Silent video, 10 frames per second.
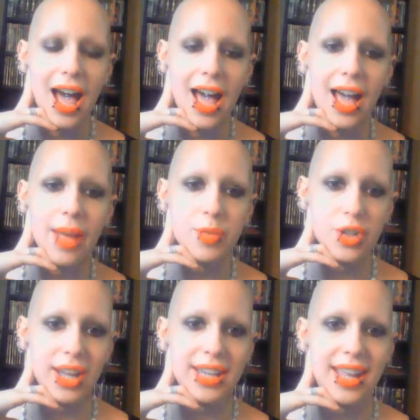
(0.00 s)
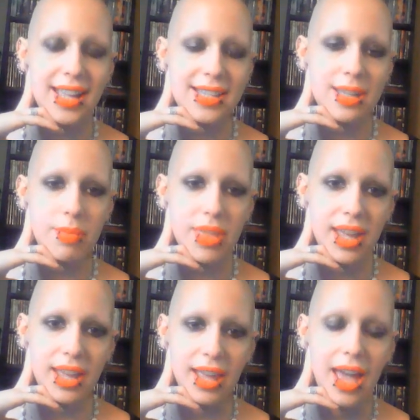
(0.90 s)
I'm trying to get
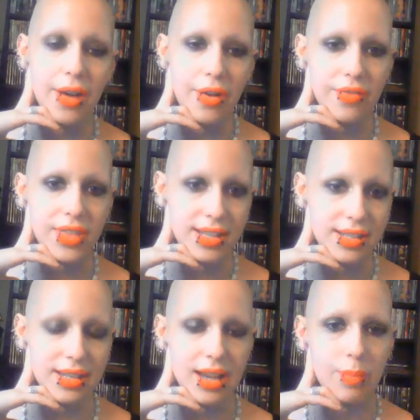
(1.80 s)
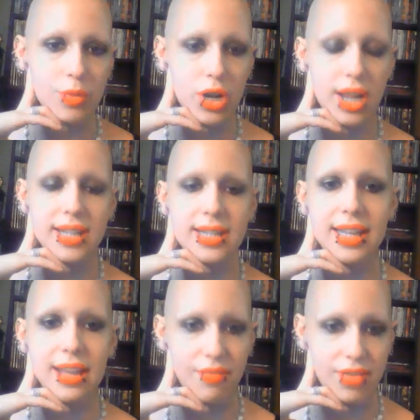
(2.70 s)
something out of this and I'm trying to
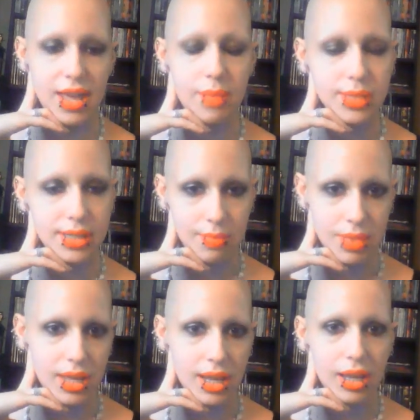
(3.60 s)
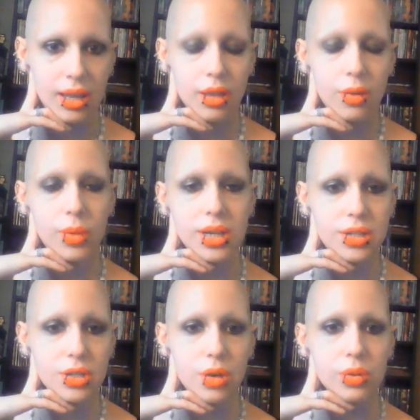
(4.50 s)
give them something. When
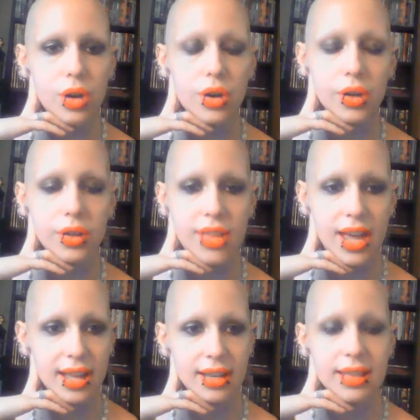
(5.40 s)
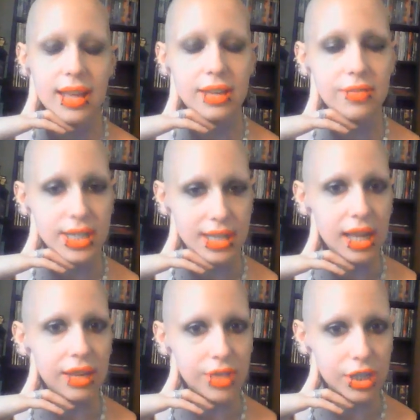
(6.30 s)
it's no longer that give and
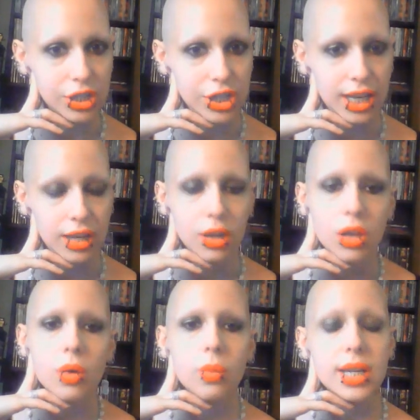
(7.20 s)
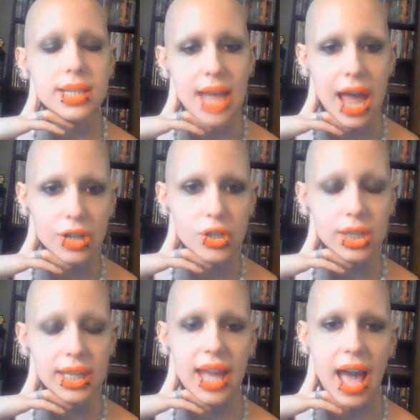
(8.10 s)
take of energy, when it's
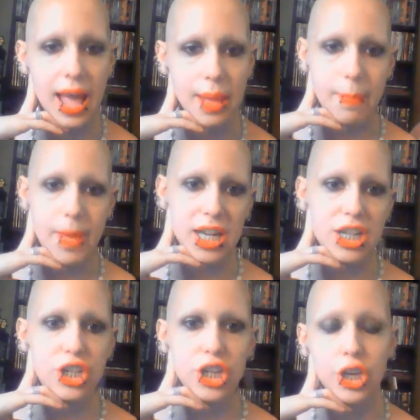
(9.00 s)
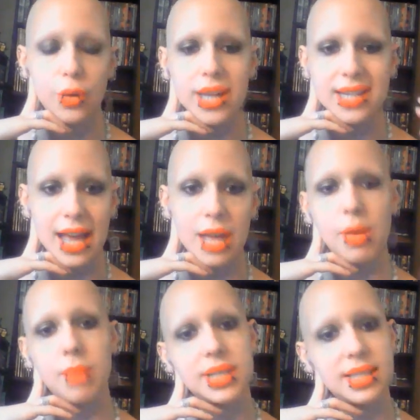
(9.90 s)
actually, I am punishing you and I am
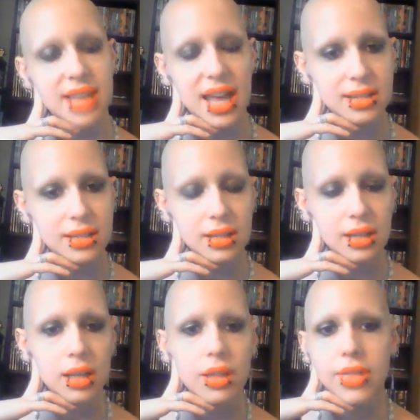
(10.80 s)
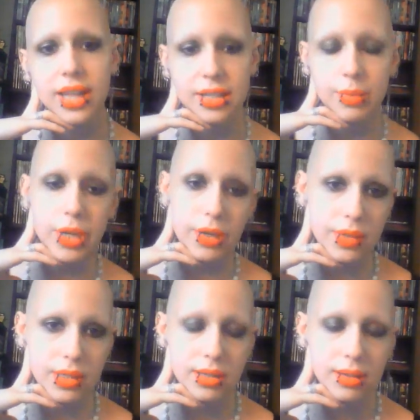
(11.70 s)
upset, that's
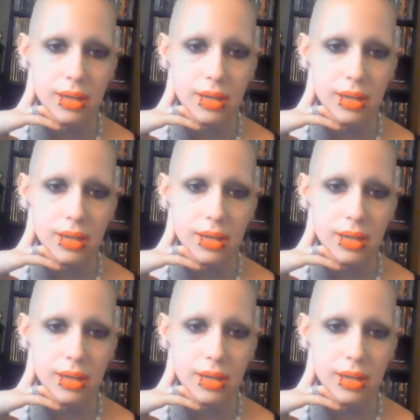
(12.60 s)
abuse.